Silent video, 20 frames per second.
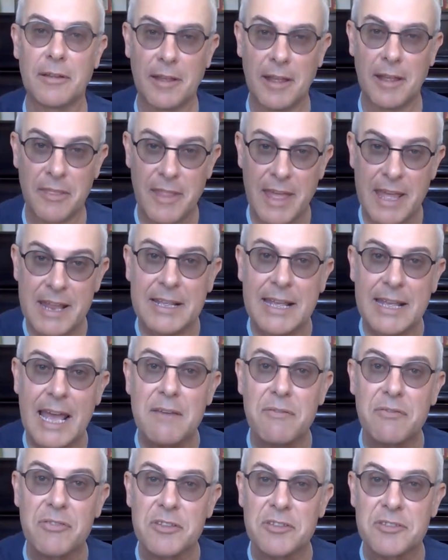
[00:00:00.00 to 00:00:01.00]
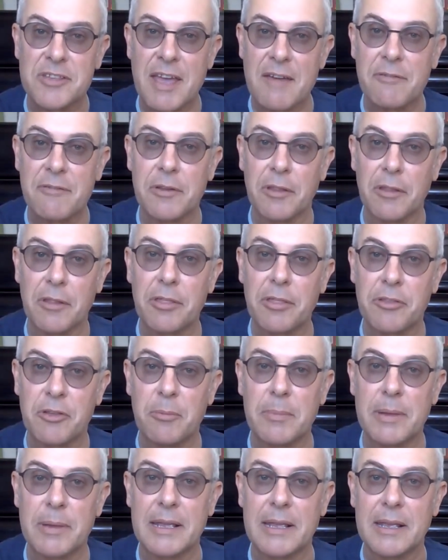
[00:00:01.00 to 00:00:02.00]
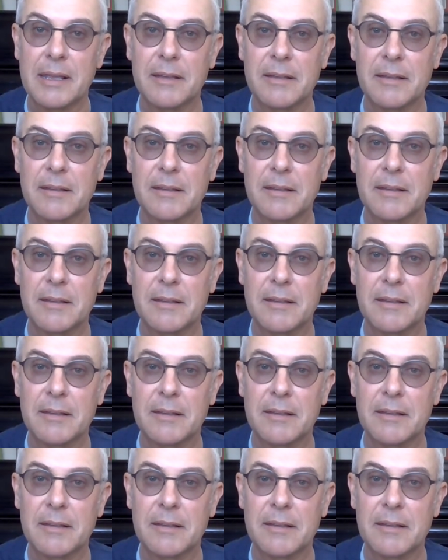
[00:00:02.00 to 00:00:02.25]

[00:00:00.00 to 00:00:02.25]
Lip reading: and then gave the 7th to me.